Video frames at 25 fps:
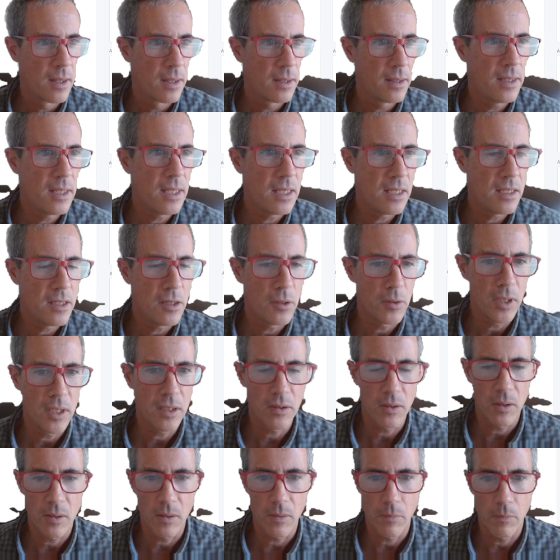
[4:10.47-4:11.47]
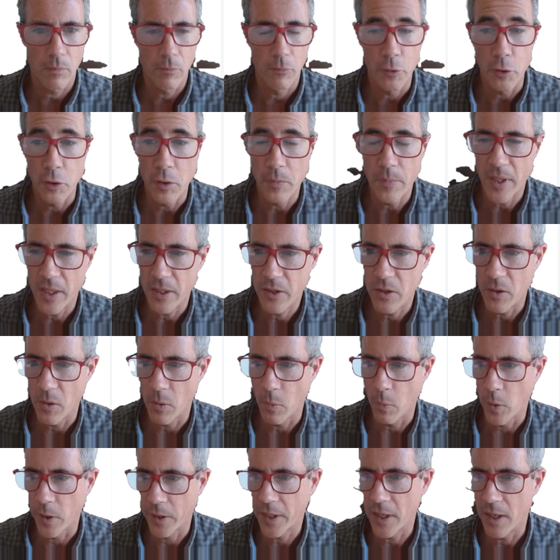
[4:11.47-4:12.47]
the unit or room that you're
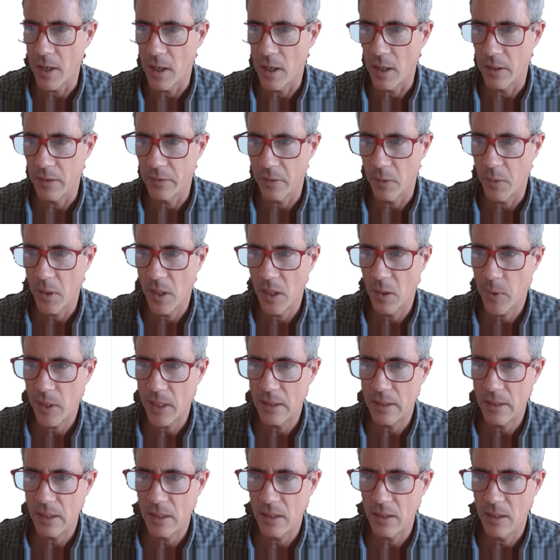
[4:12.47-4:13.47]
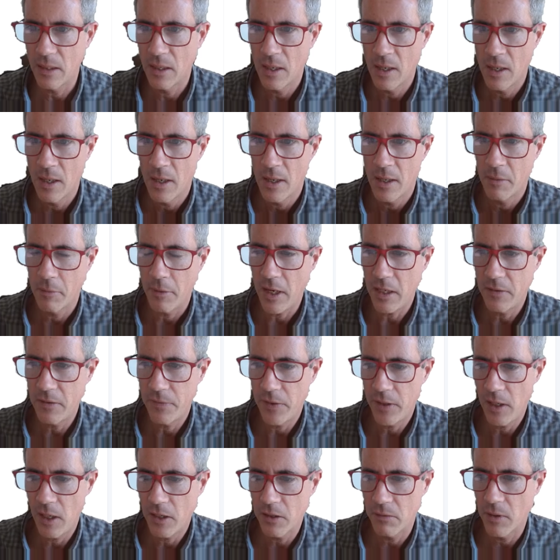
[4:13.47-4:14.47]
working on. So here we can see Ranch
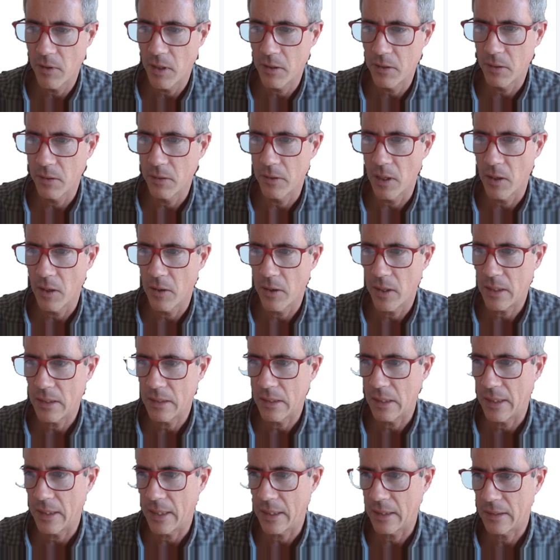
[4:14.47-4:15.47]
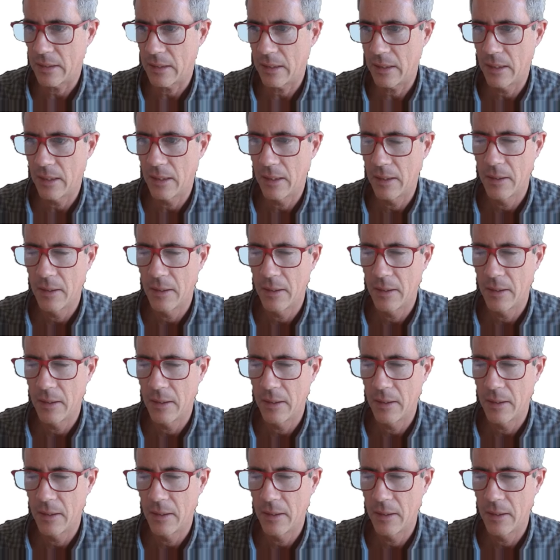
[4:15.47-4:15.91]
Vacation Rental is already selected.